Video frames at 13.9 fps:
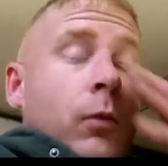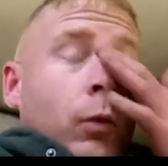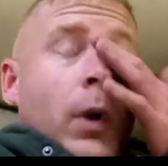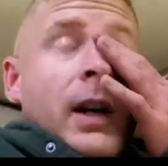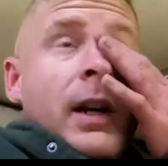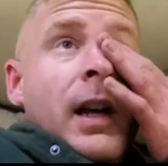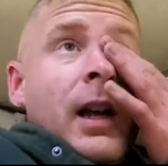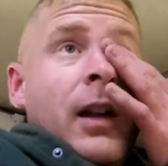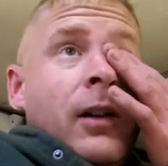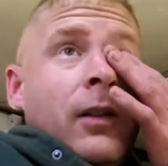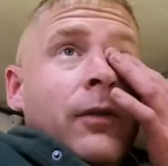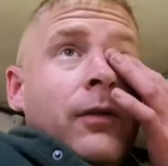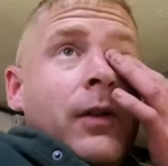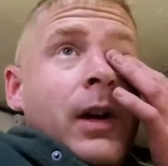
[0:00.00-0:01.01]
Running out
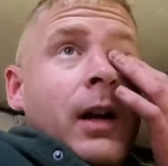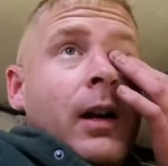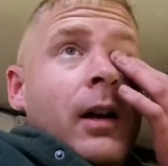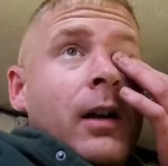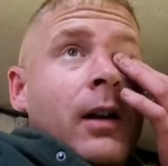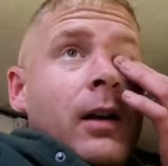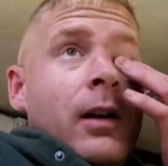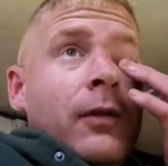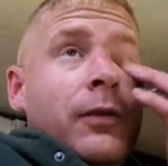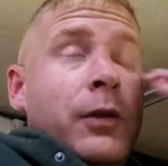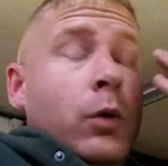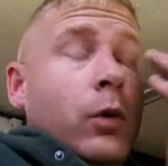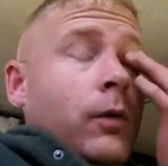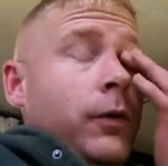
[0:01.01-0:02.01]
of
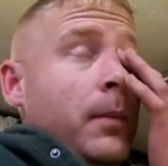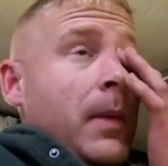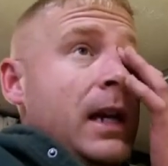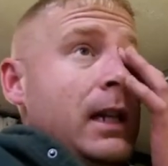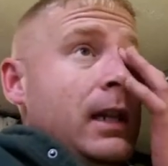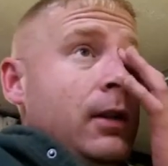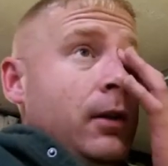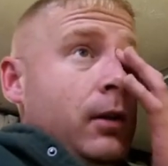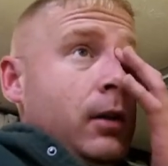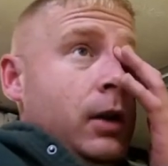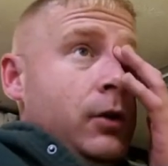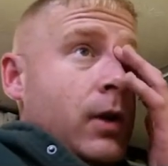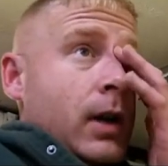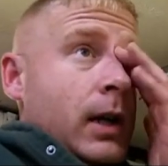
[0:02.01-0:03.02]
fuel for my heater,
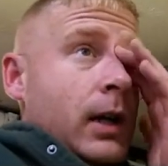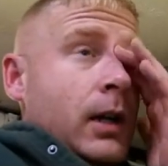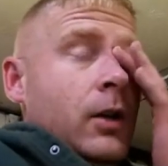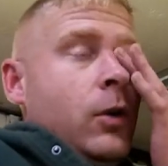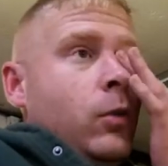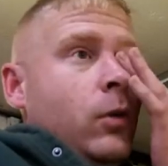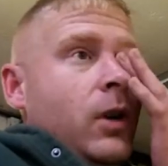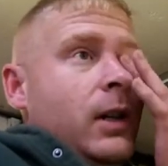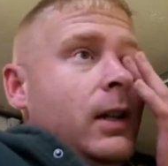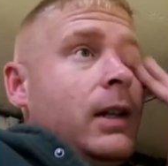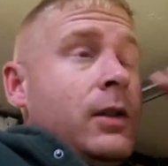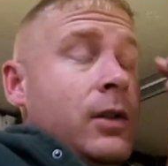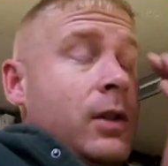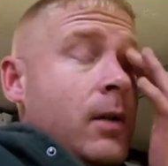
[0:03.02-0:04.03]
so I got to go run and
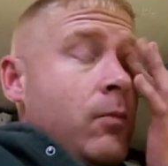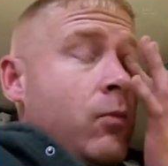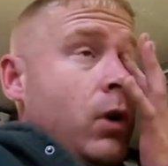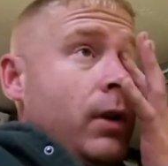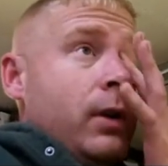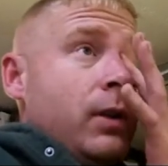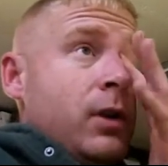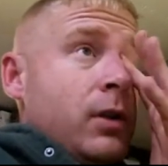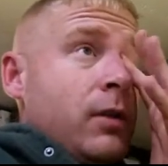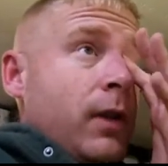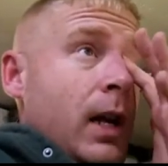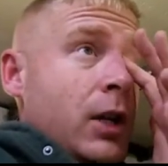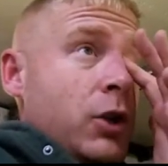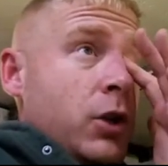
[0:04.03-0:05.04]
get some while this is
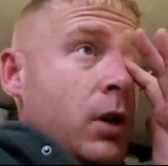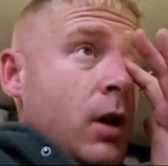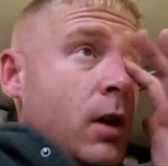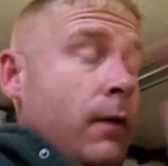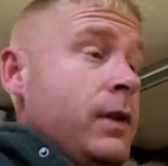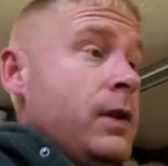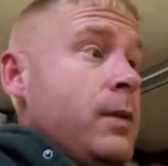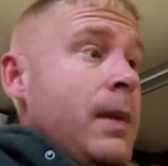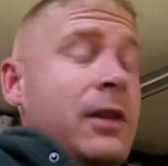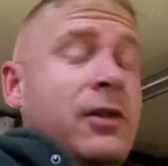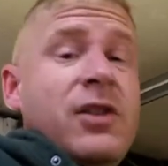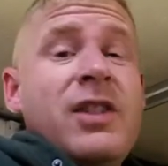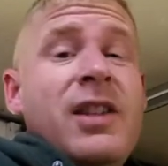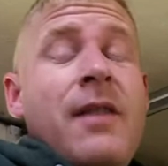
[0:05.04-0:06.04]
flashing off. It's
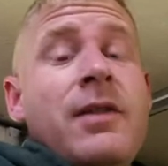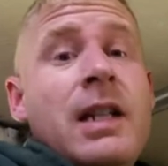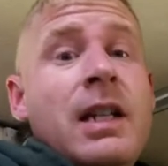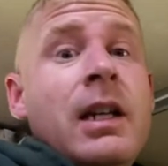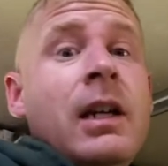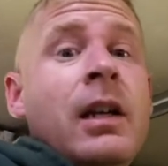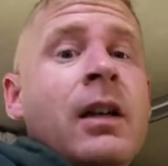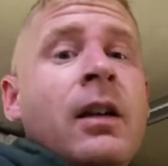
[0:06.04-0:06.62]
about 70,